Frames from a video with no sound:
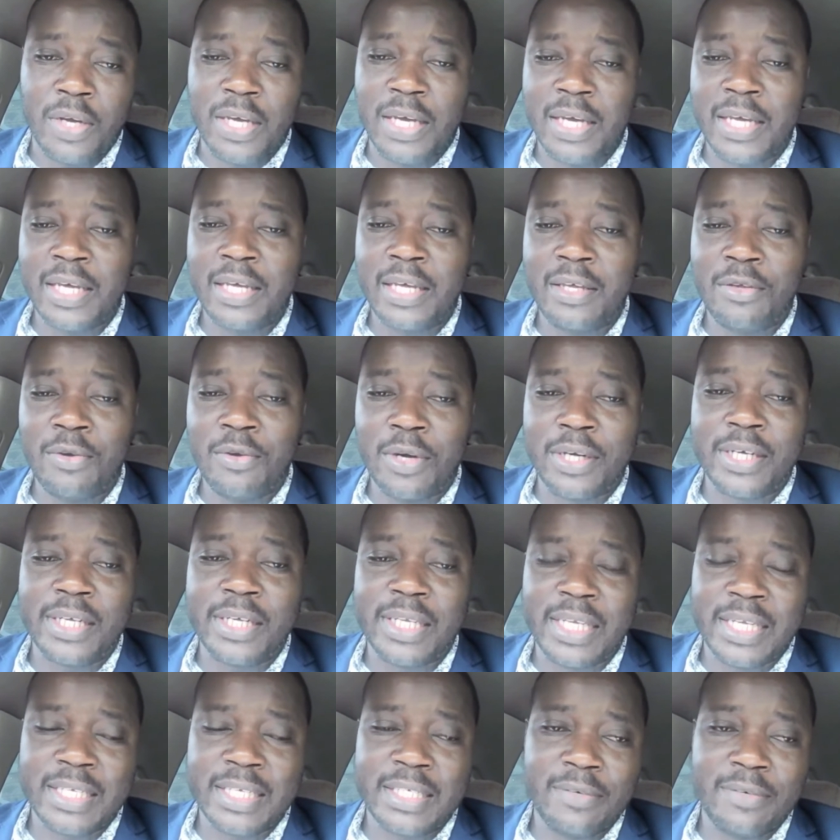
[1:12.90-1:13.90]
Okay, your
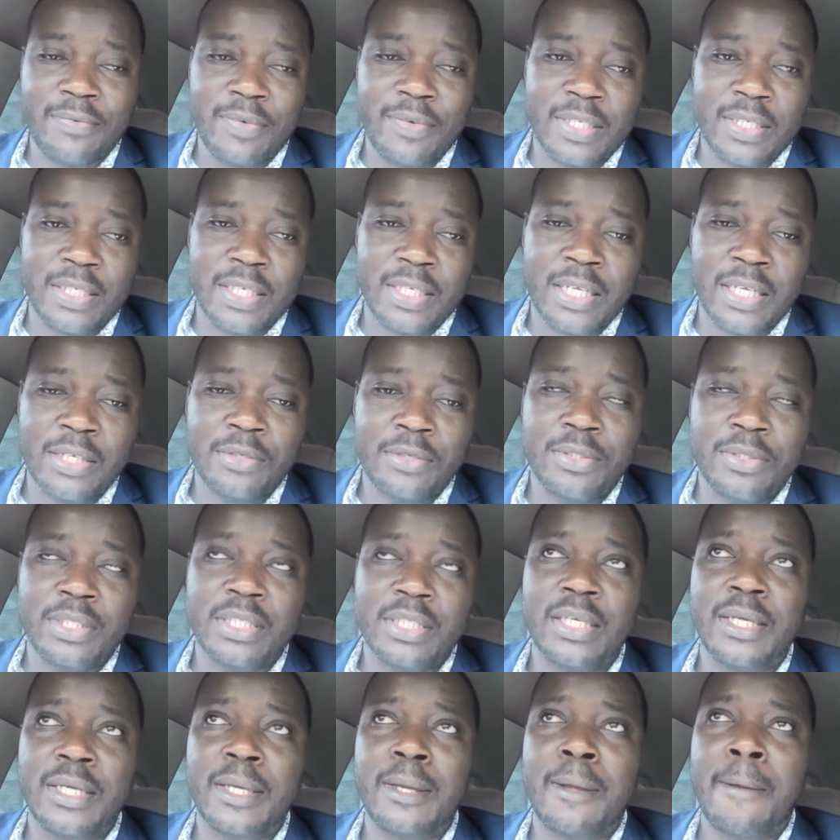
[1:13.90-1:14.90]
creativity. And you
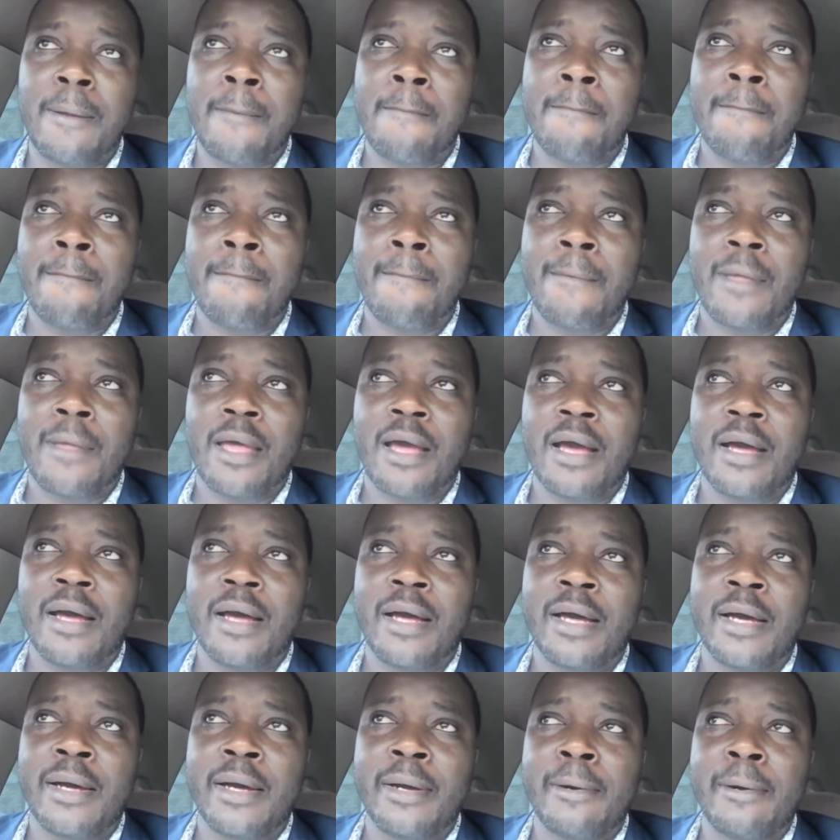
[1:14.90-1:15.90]
see,
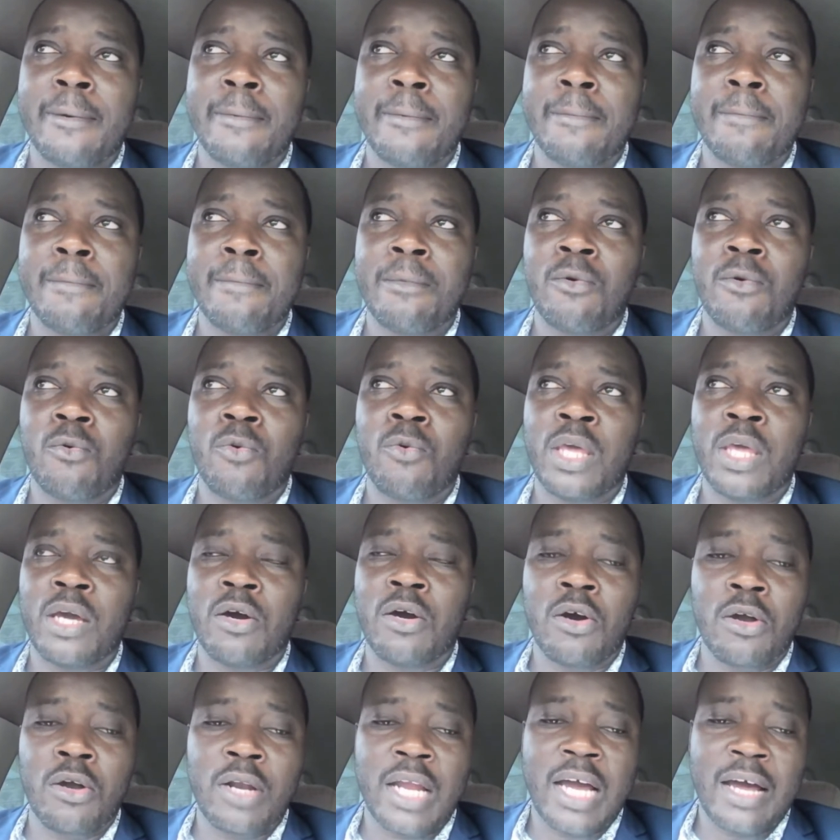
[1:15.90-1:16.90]
we
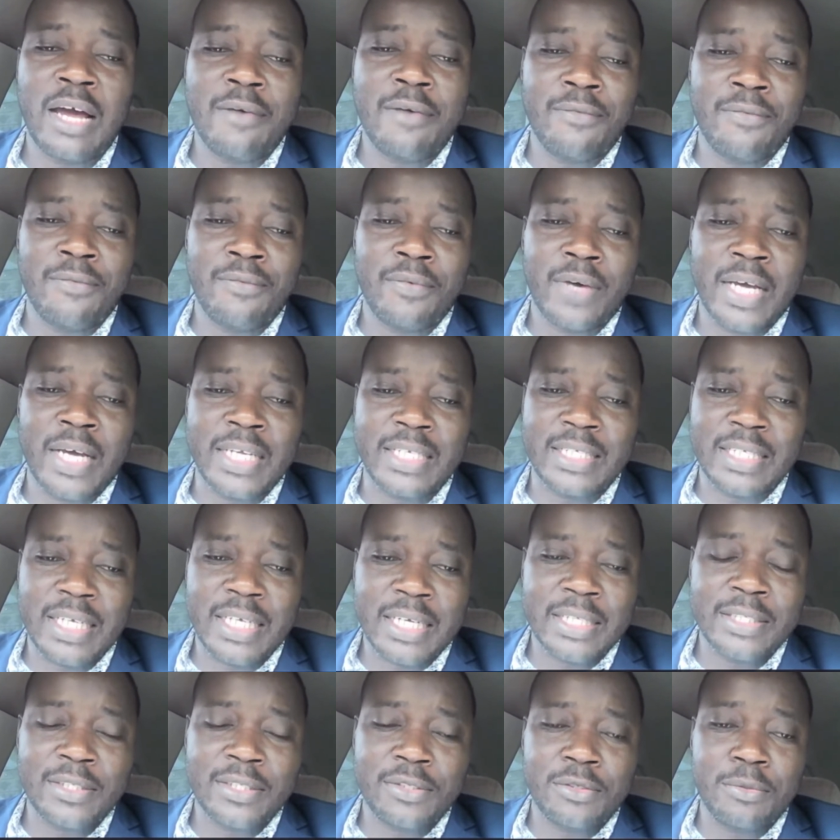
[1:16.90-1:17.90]
all have a
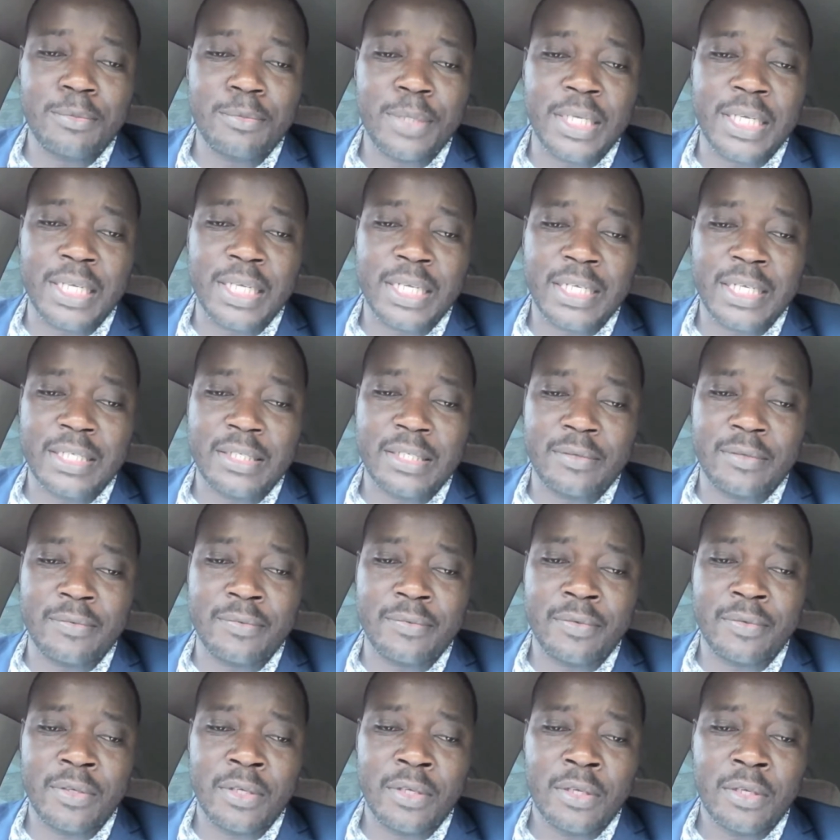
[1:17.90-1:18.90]
chance to be
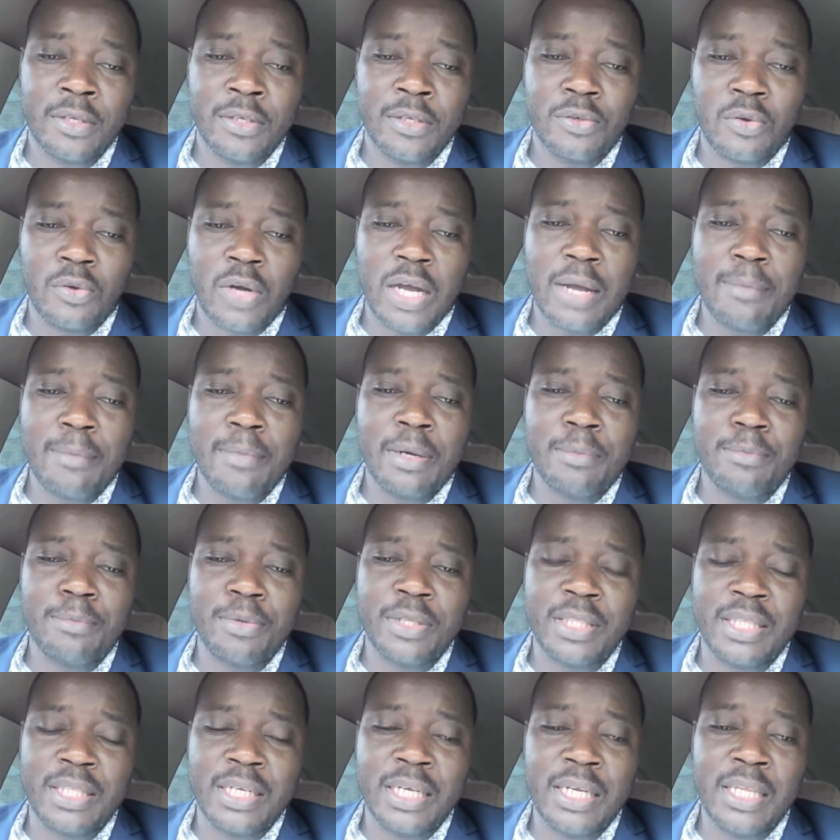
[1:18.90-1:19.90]
creative, to come
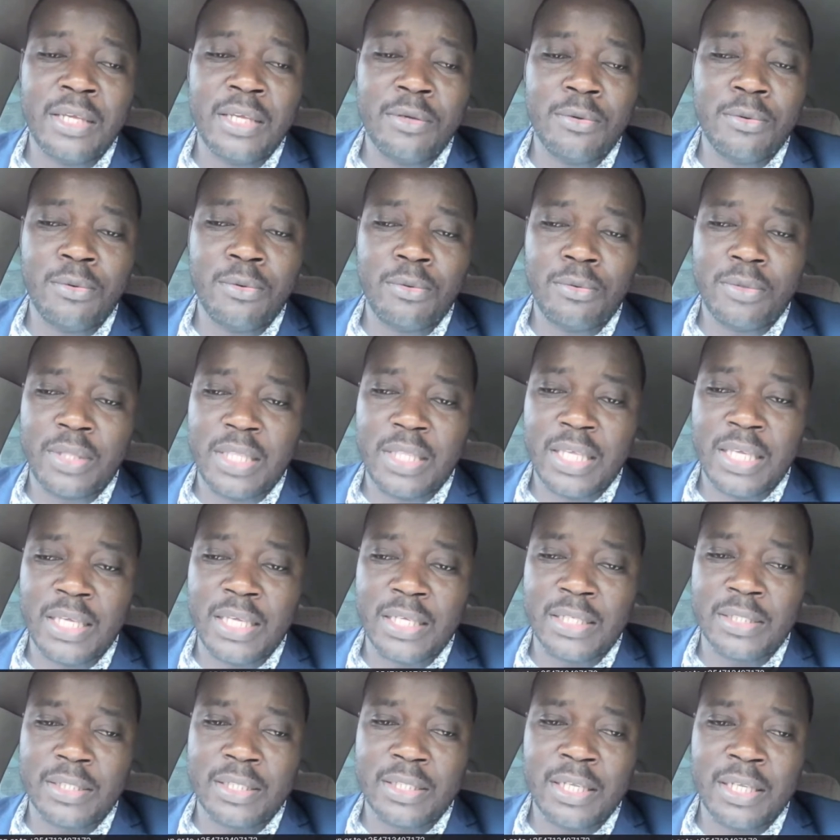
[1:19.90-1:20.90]
up with new
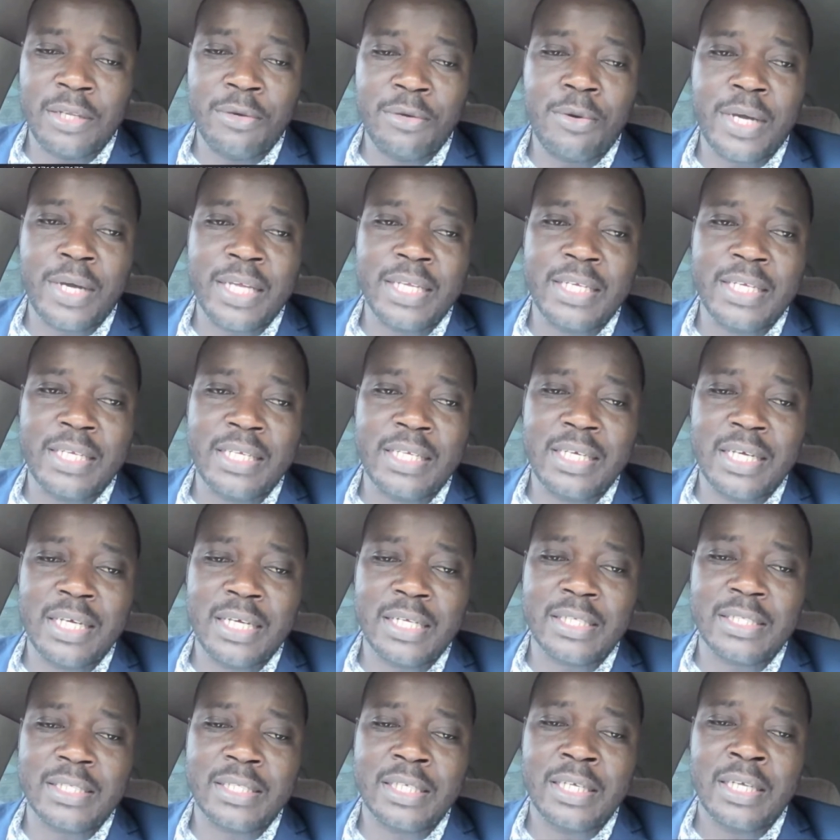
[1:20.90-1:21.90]
things, new
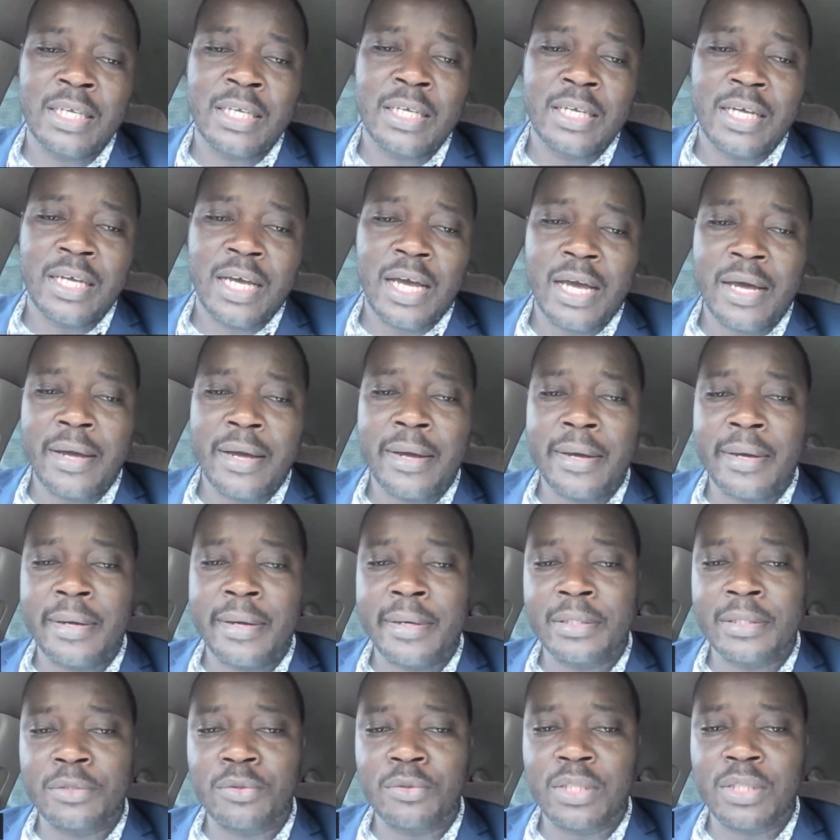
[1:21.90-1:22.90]
ideas,
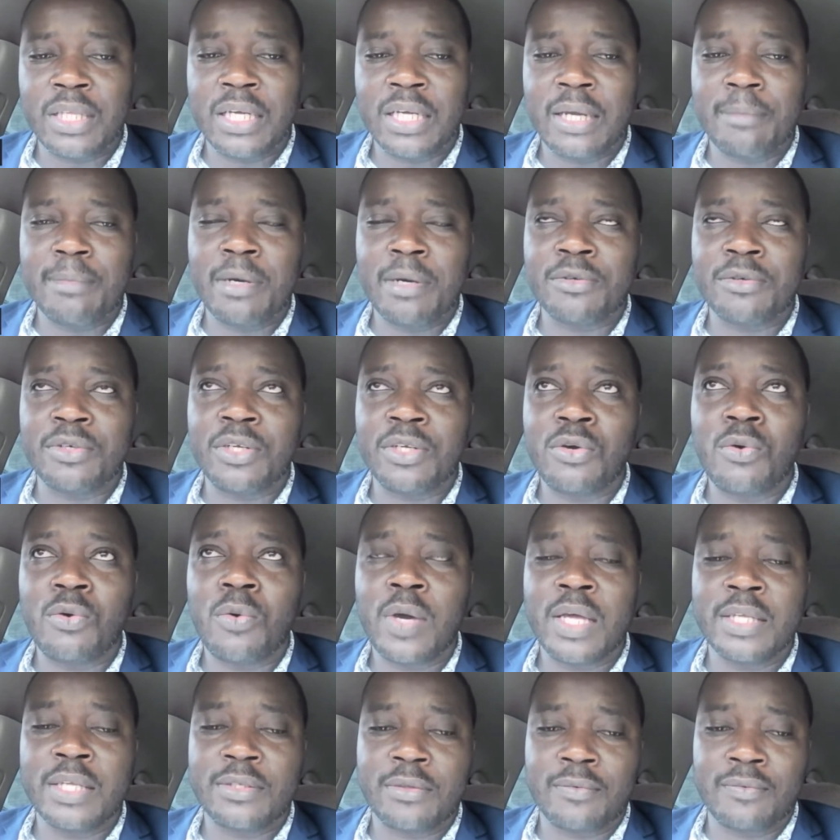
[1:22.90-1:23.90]
to think about new
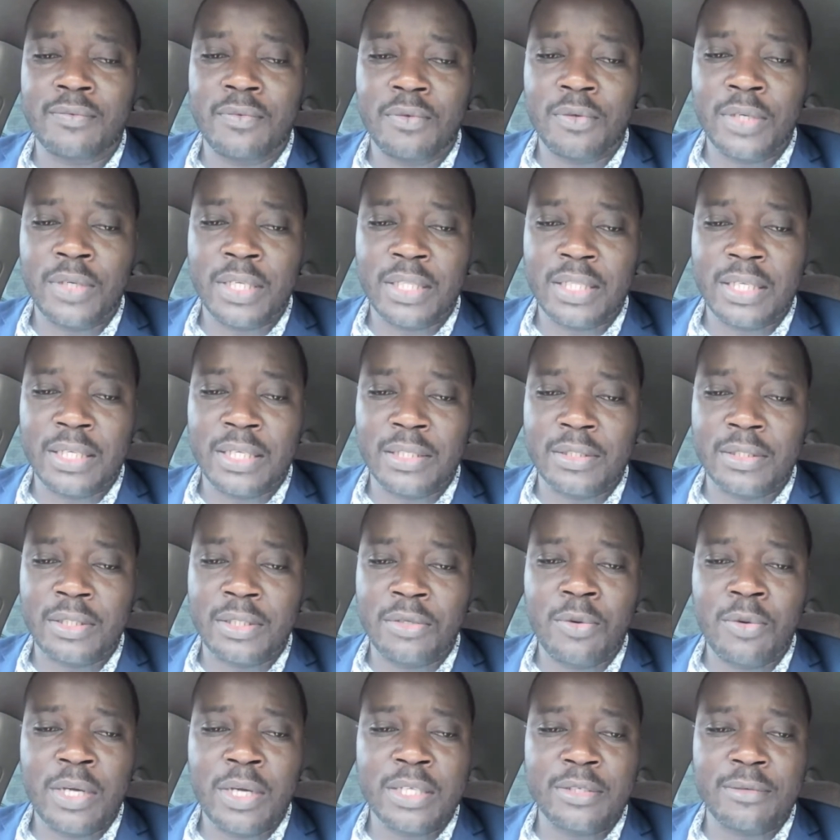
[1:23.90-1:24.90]
ways of doing things,
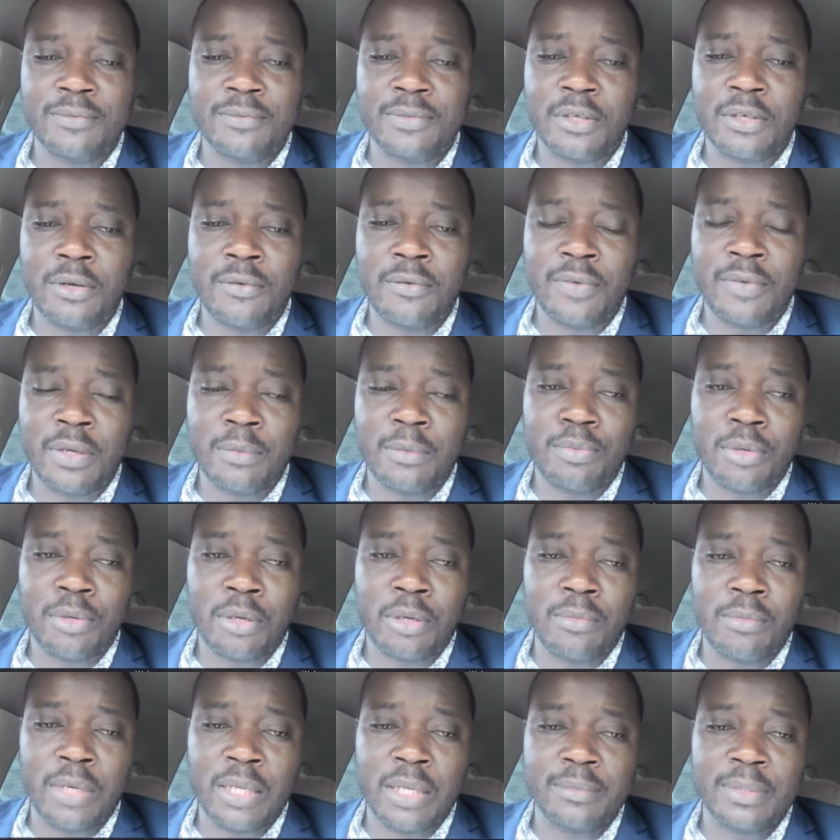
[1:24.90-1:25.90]
new ways of solving
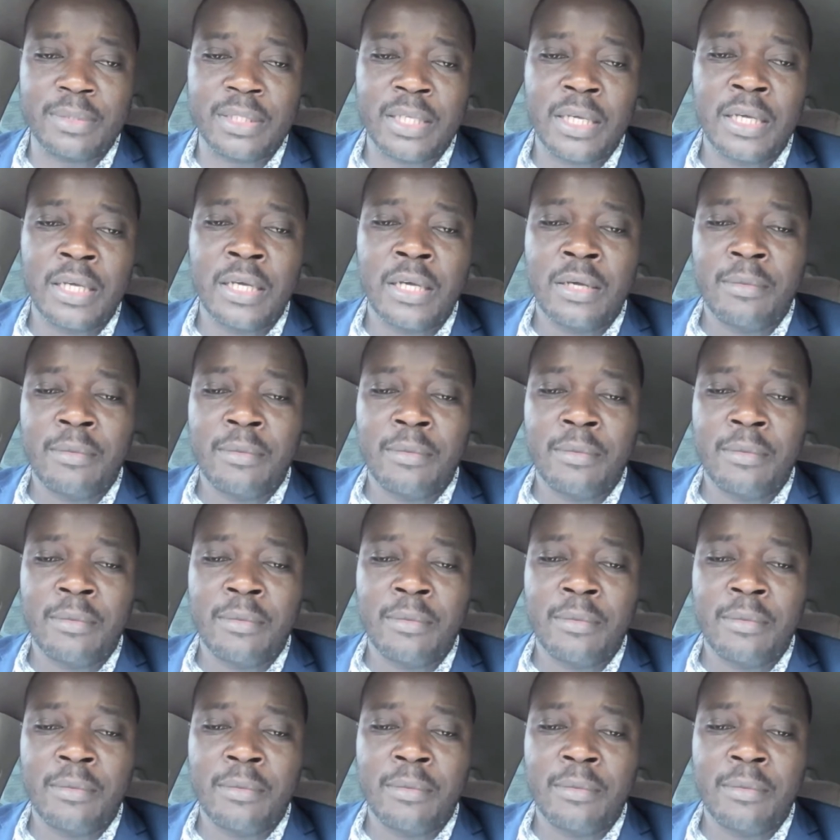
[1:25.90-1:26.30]
problems.